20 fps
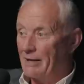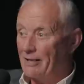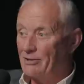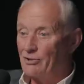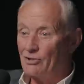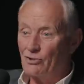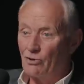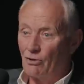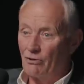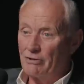End
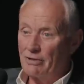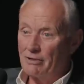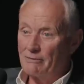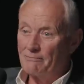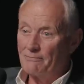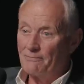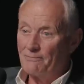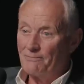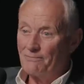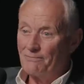of story.
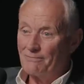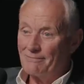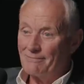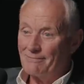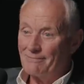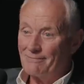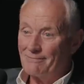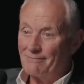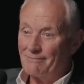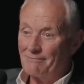
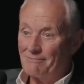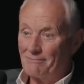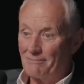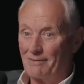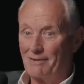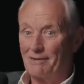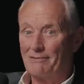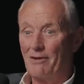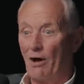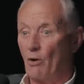
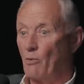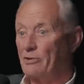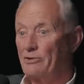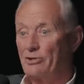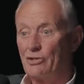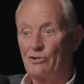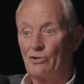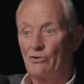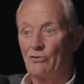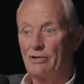No one
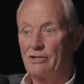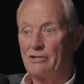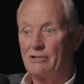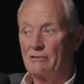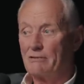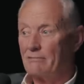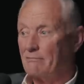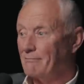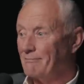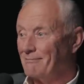
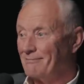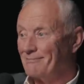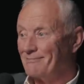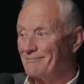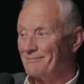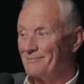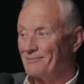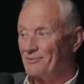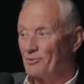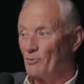disagrees.
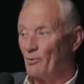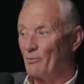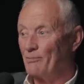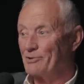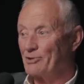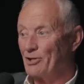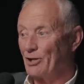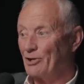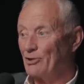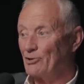The
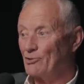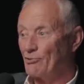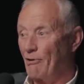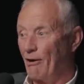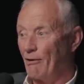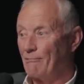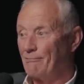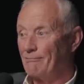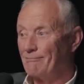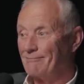woman's in
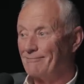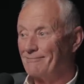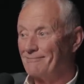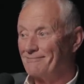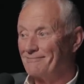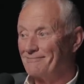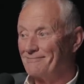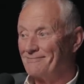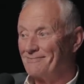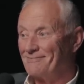control.
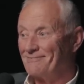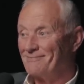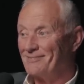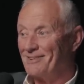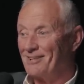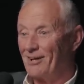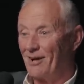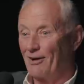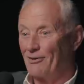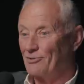
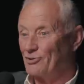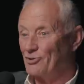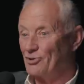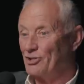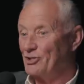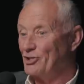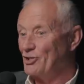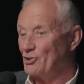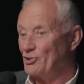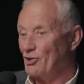You know,
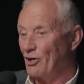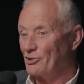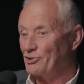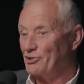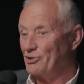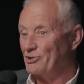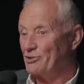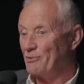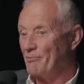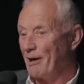she's in charge.
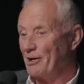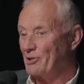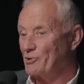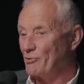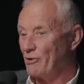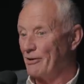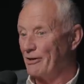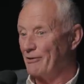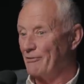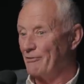She's the
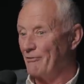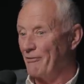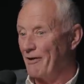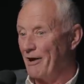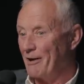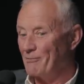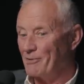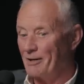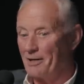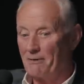matriarch of the
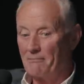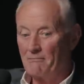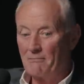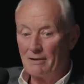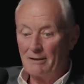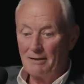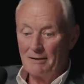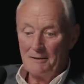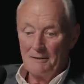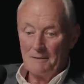family.
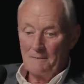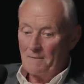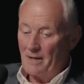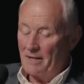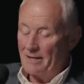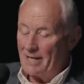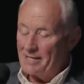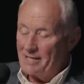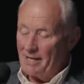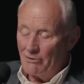
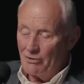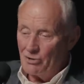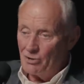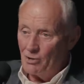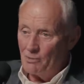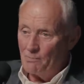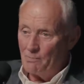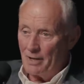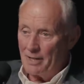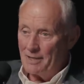And that's how it
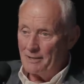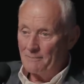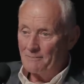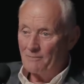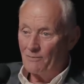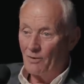should be.